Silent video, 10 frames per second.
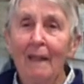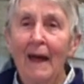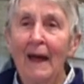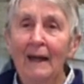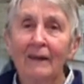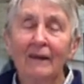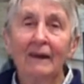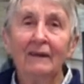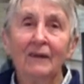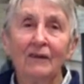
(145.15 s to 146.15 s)
and
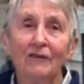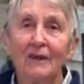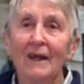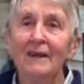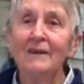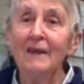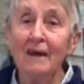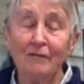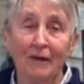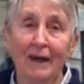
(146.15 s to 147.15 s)
it is
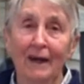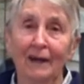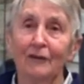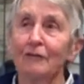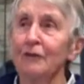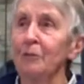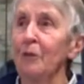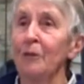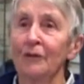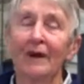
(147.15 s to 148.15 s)
never out of the
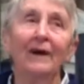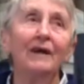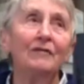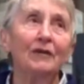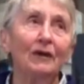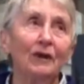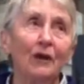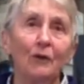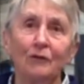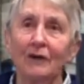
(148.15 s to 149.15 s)
water. Even at
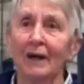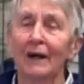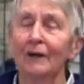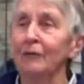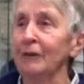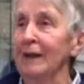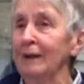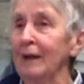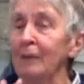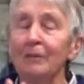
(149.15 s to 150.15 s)
low tide, you get
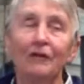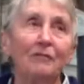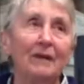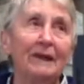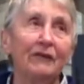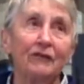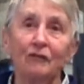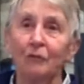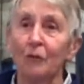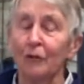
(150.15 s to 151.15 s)
a couple of metres
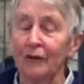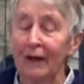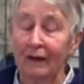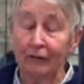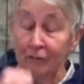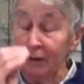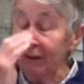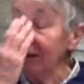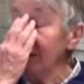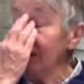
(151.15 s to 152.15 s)
of water over
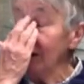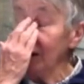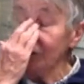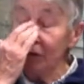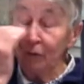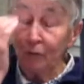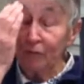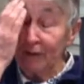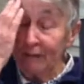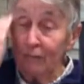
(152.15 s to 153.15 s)

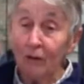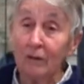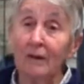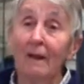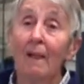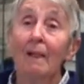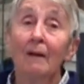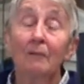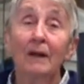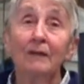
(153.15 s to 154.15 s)
Corsair Rock.
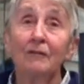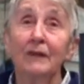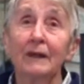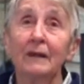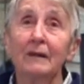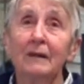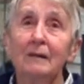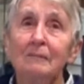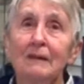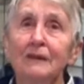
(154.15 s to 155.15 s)
One of the
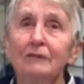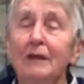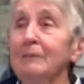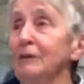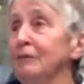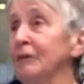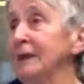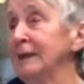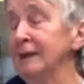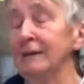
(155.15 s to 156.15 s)
most famous
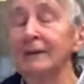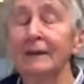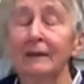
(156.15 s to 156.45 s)
recent